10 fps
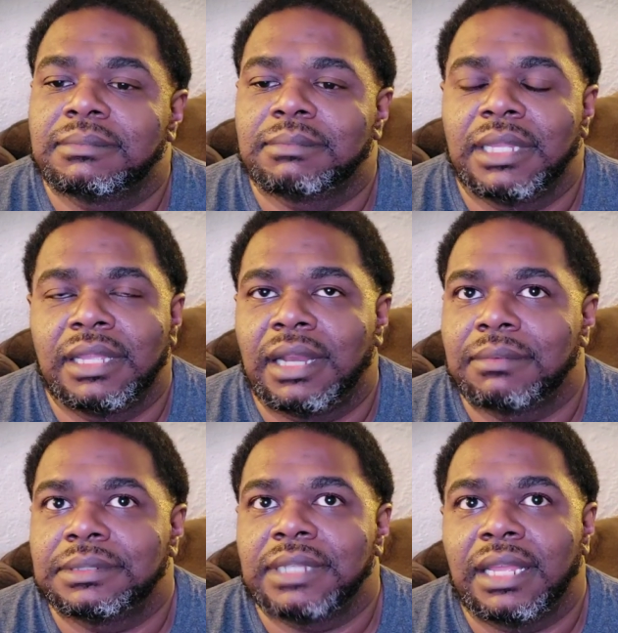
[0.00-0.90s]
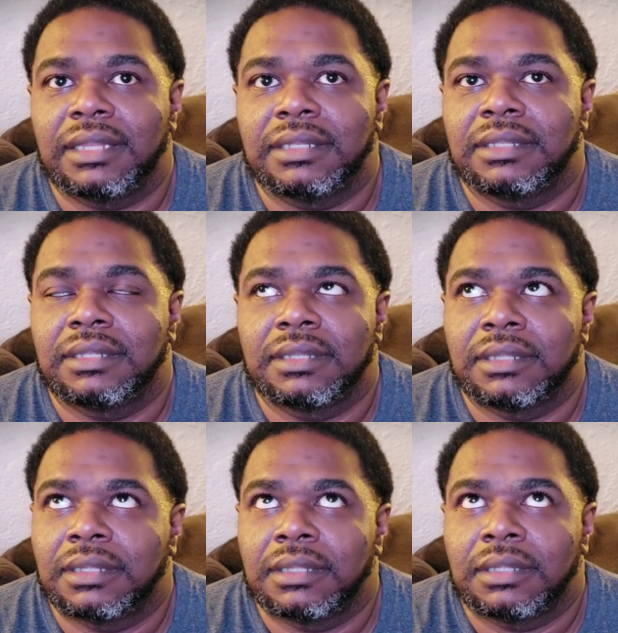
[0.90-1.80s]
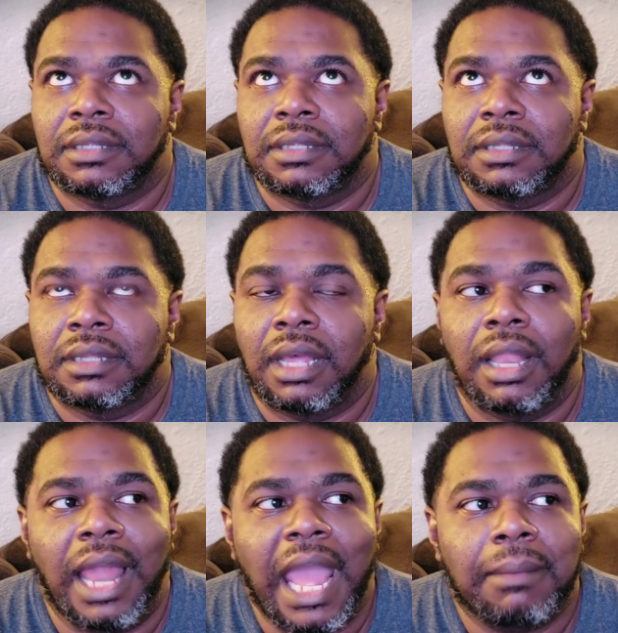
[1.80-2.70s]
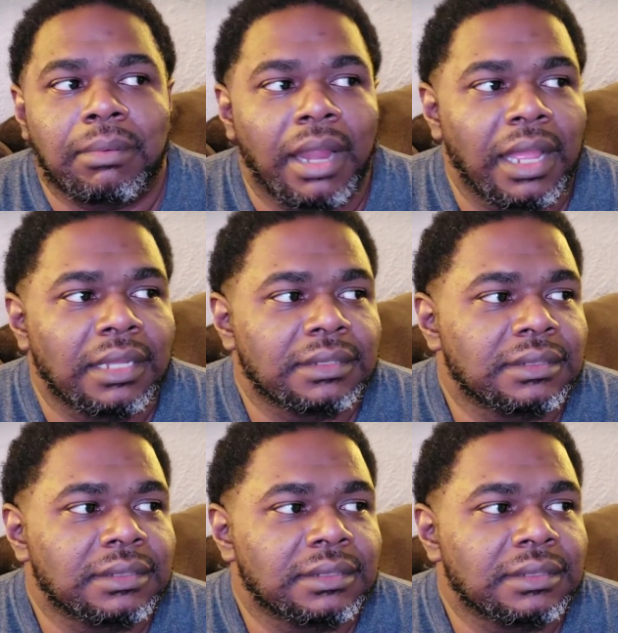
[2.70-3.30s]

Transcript: Man, I was like a lab rat.